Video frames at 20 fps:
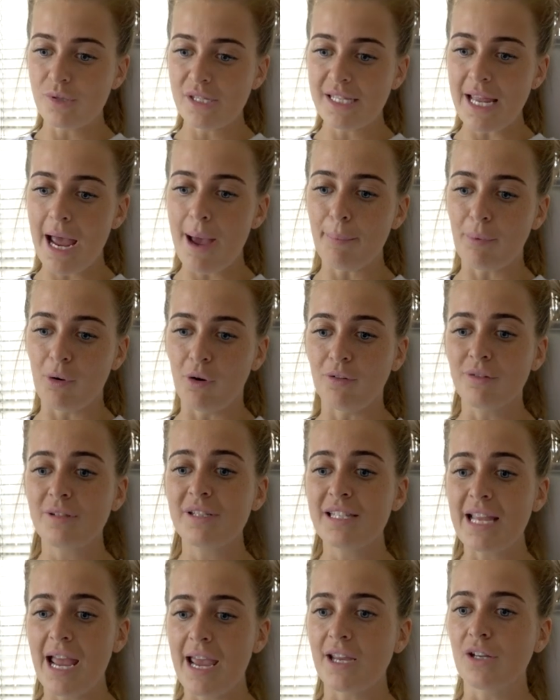step off
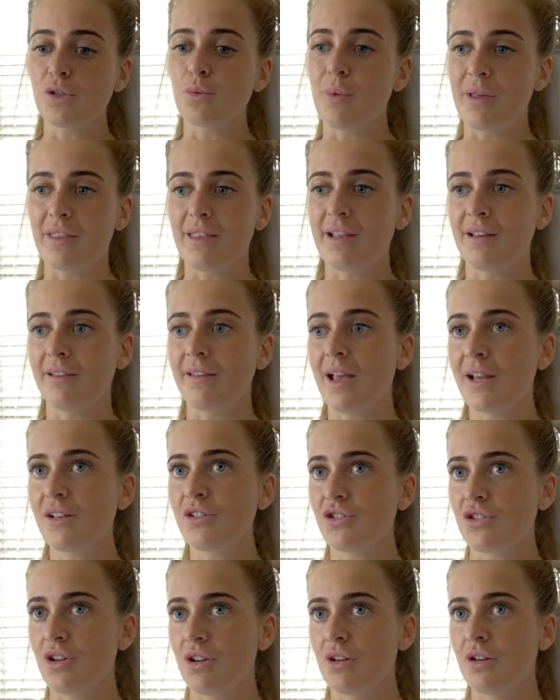stage with
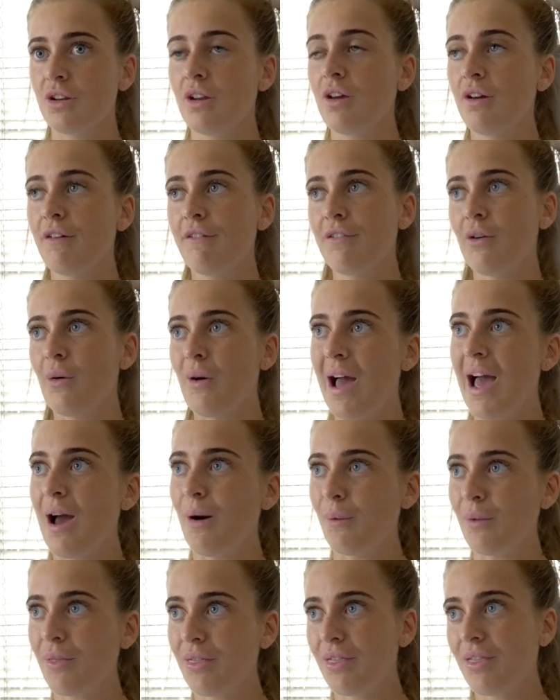intention for
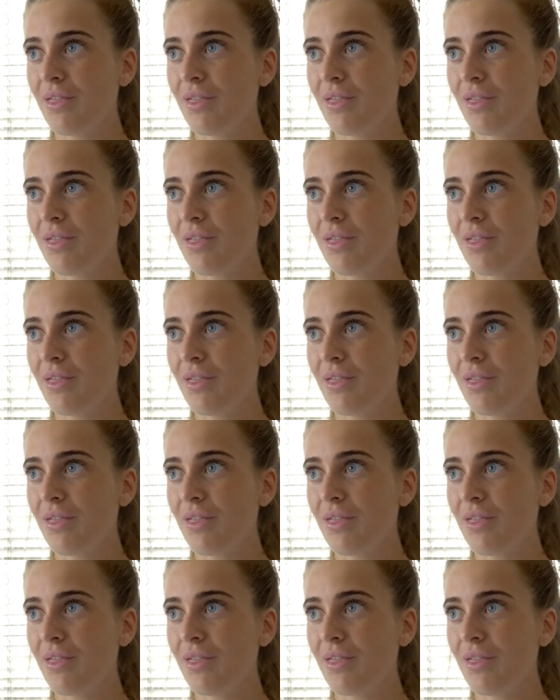health.